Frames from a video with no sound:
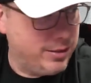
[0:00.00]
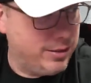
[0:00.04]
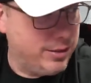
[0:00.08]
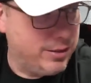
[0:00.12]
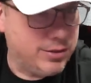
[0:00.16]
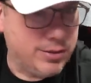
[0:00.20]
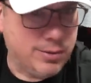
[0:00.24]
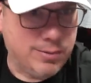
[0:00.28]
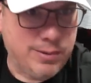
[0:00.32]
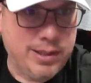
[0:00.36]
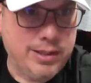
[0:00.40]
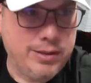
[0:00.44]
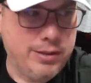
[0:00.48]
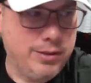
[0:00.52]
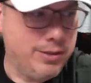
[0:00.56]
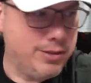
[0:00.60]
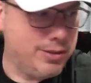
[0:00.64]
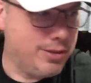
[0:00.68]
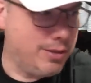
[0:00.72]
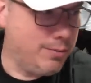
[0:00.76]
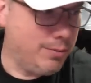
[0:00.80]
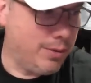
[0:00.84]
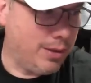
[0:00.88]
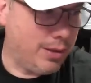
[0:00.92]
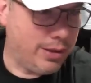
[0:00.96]
and it's around here
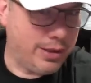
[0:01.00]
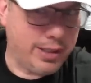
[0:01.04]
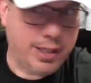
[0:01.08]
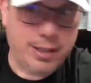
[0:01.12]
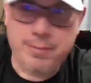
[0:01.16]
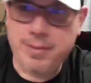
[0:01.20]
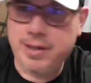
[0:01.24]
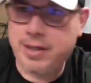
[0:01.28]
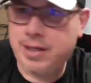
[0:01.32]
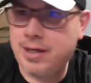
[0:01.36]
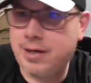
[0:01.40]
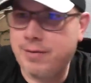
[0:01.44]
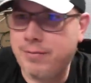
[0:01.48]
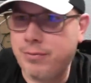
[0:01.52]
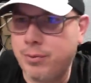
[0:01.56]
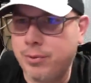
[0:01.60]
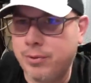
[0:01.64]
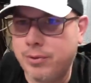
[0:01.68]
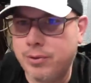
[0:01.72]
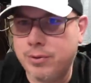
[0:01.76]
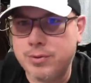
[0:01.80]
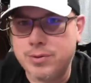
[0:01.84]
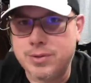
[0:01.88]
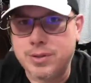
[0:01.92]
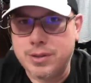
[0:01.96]
somewhere. You got to be careful
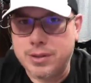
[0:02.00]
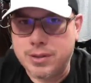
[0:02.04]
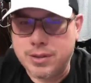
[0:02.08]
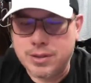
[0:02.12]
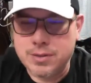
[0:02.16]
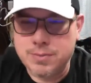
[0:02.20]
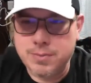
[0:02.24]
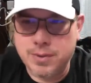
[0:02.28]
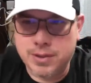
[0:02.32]
with those things.